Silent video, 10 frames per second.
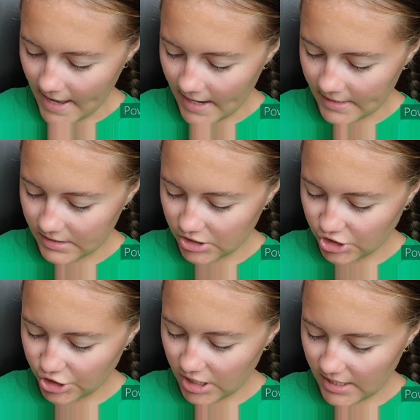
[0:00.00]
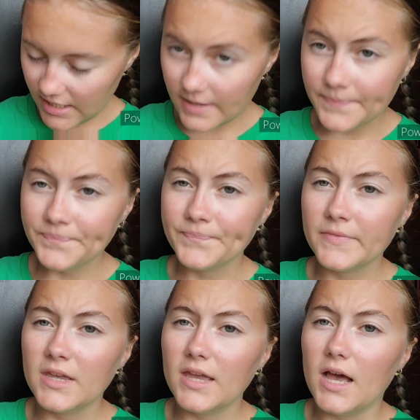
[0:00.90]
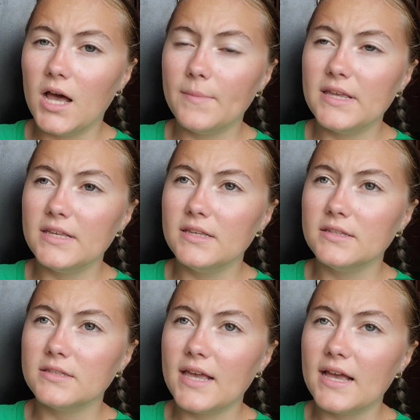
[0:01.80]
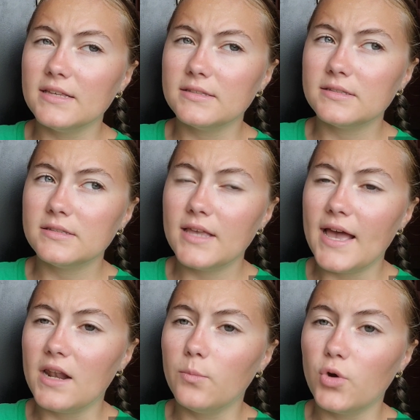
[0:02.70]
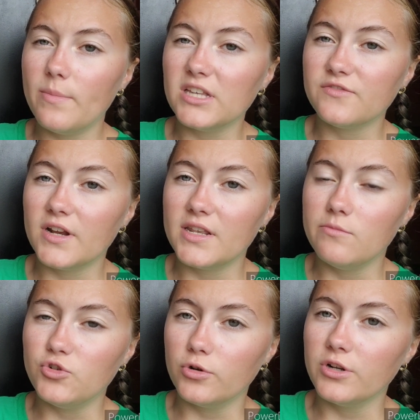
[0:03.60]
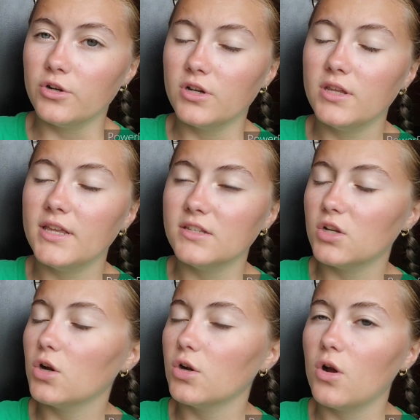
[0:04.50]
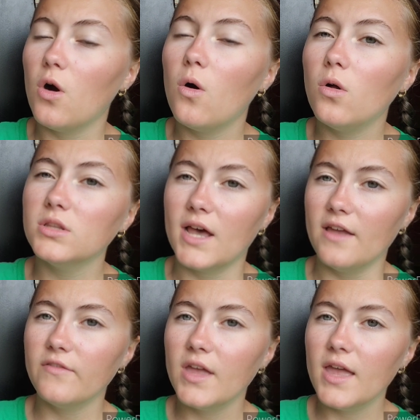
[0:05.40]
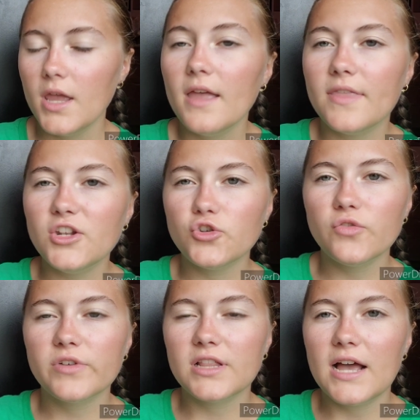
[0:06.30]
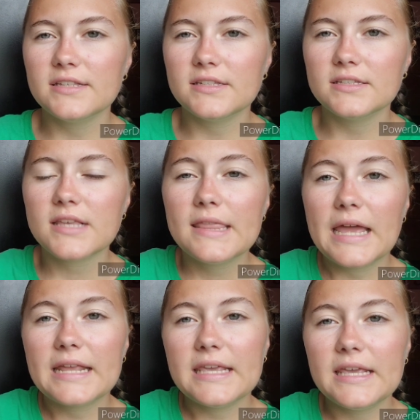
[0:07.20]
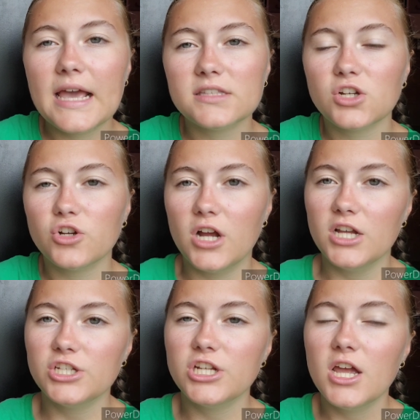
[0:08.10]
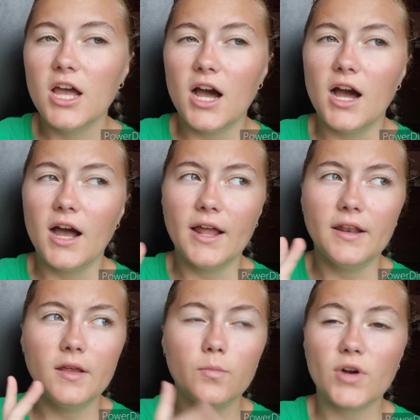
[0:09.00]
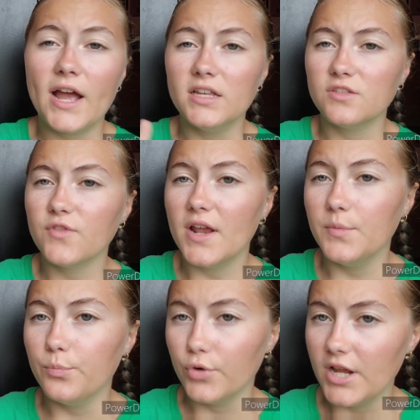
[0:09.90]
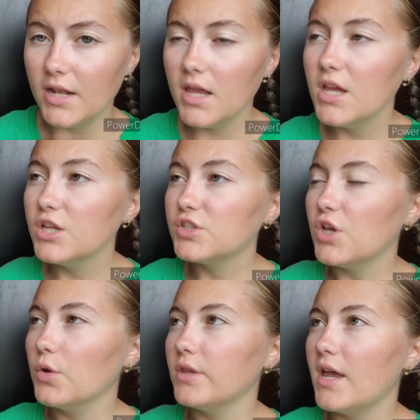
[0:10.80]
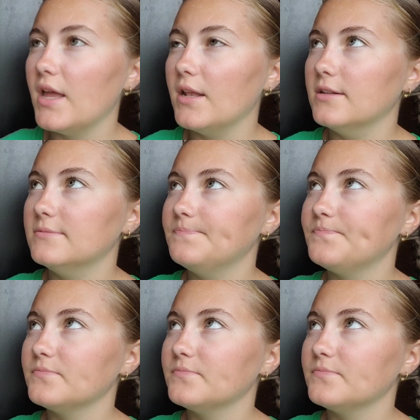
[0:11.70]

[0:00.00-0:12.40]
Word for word: and she um, is has had a boy best friend named Jordan his her whole life. Then Jordan realizes that he has a crush on Priya's friend Bryn. So then